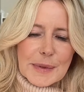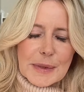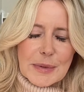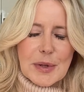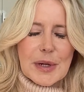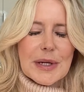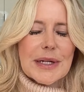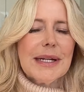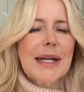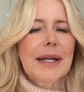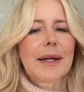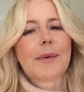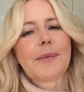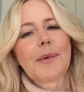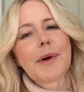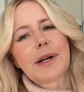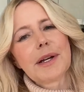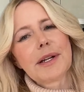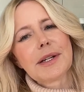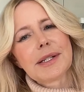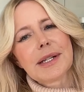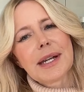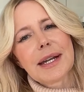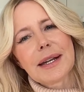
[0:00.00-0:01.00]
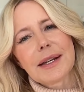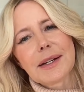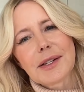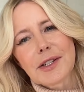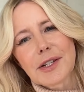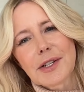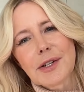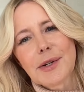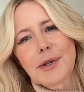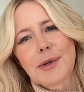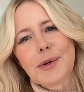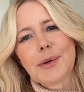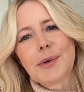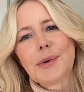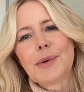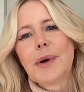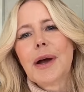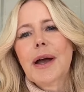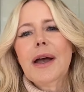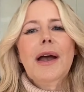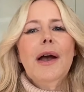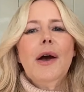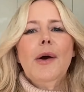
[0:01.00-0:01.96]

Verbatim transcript: between take one and take two